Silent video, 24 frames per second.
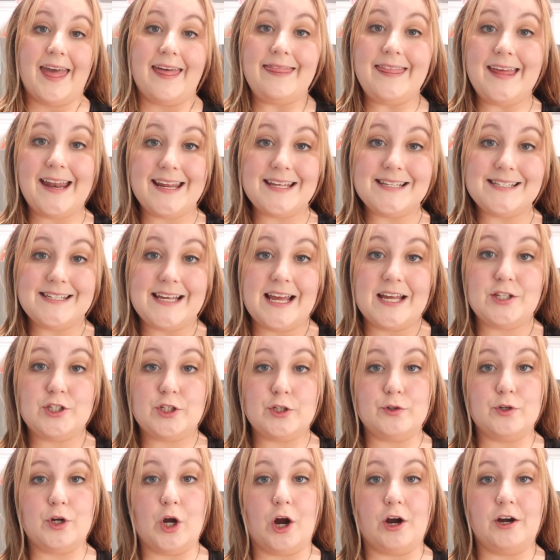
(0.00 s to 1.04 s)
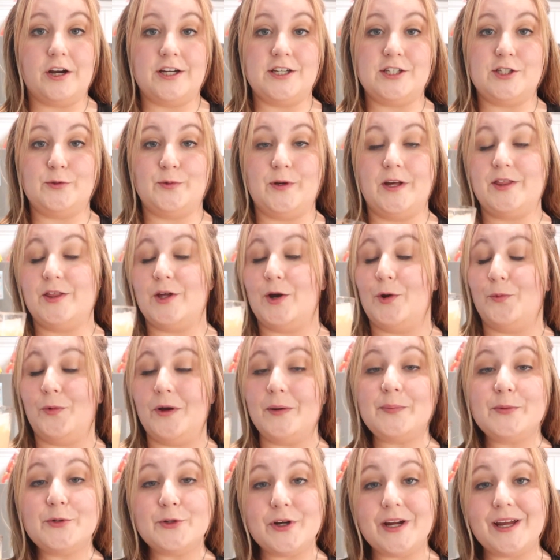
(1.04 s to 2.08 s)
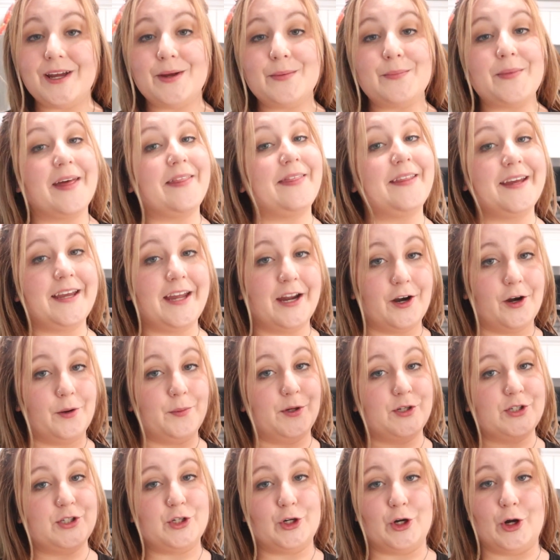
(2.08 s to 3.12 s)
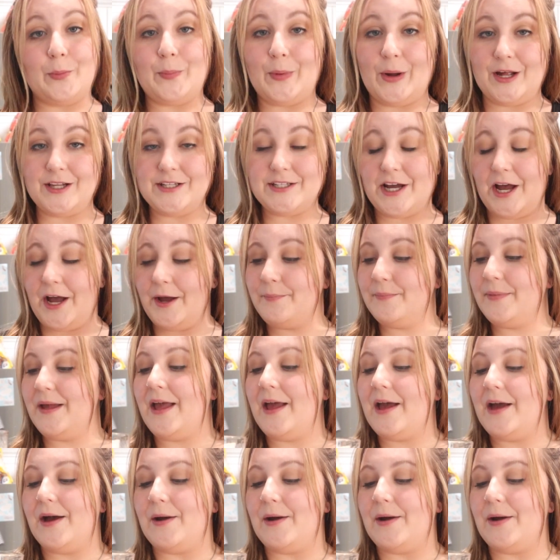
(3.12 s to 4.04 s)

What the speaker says: And then it said to garnish with whipped cream and the caramel syrup on top,